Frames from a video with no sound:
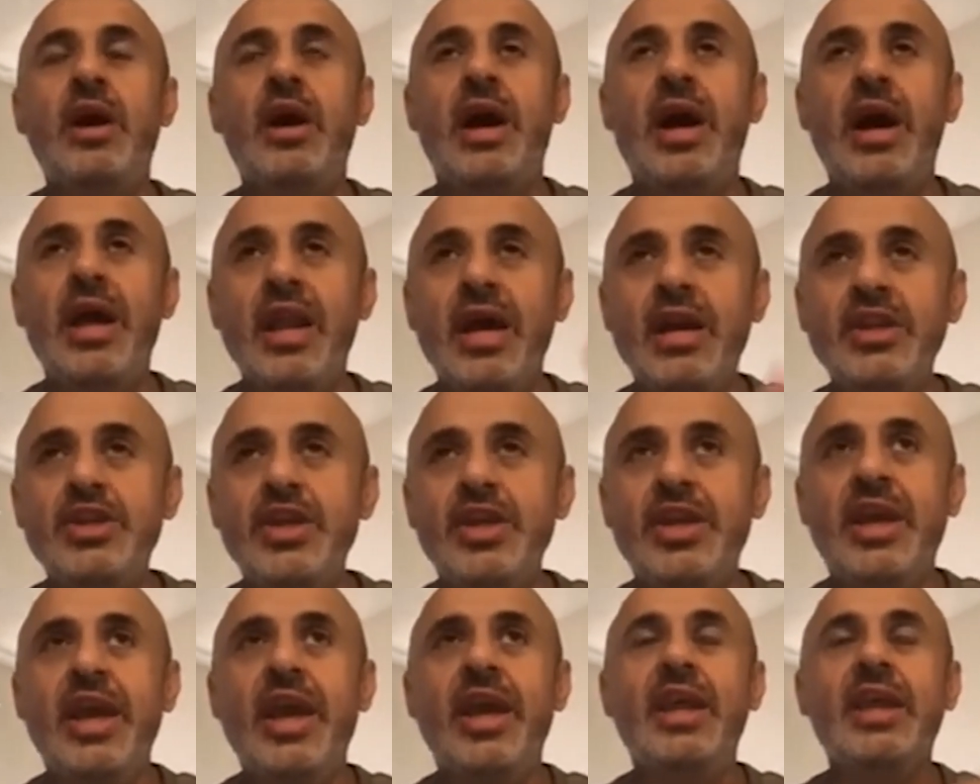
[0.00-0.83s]

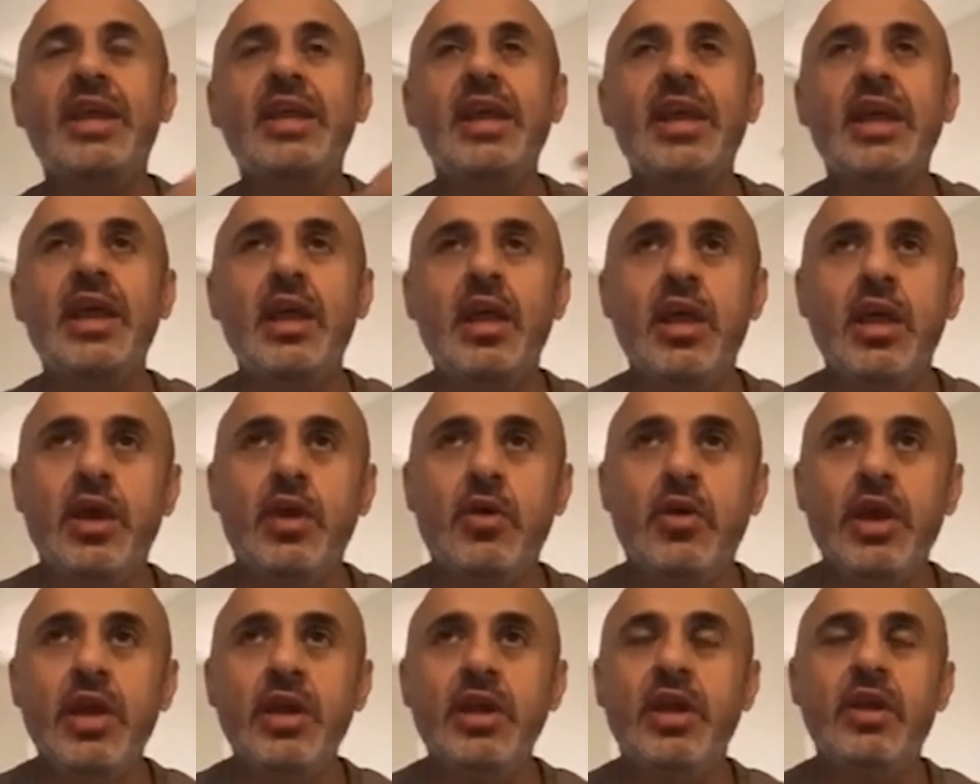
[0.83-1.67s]
uneducated,
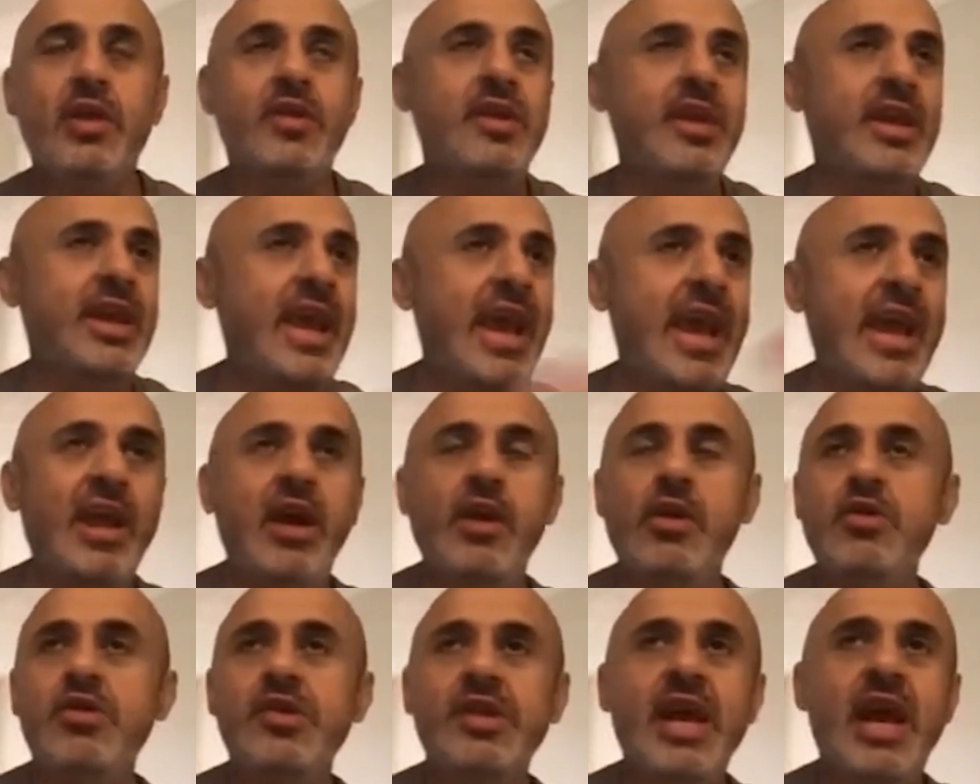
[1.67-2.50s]
illiterate, because he can't
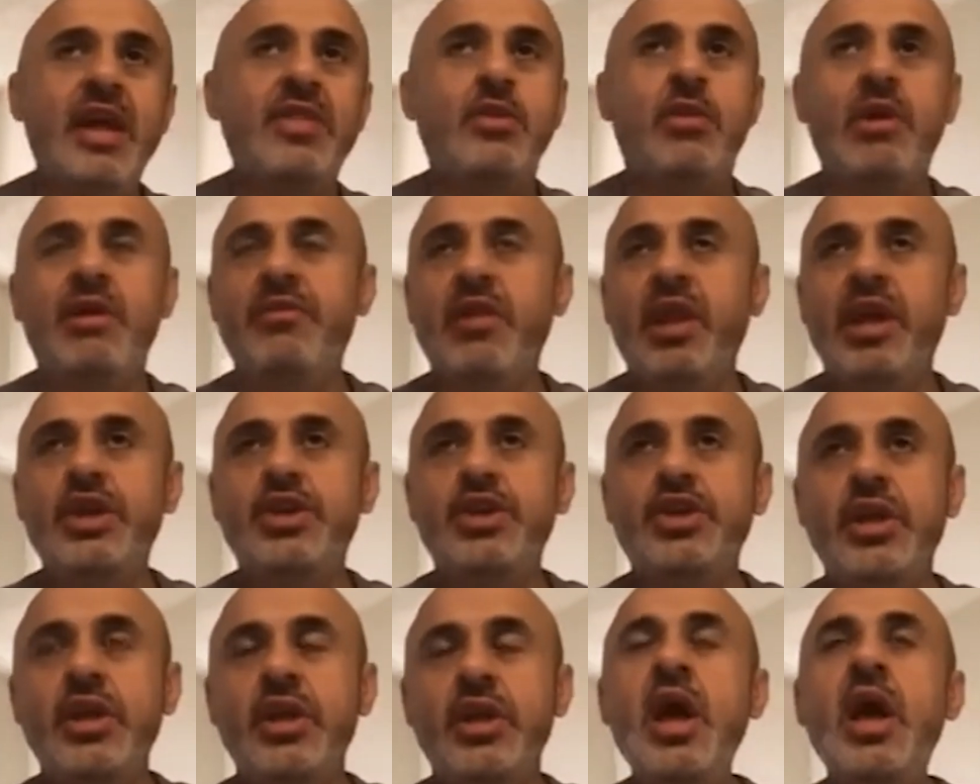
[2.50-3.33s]
understand the
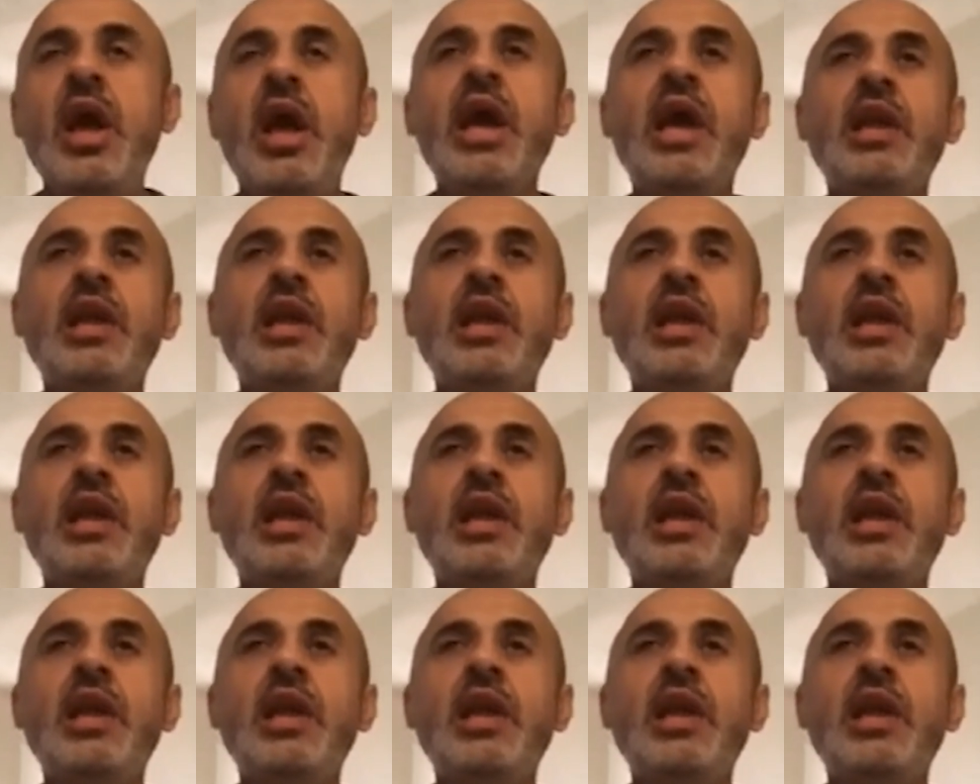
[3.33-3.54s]
revelation,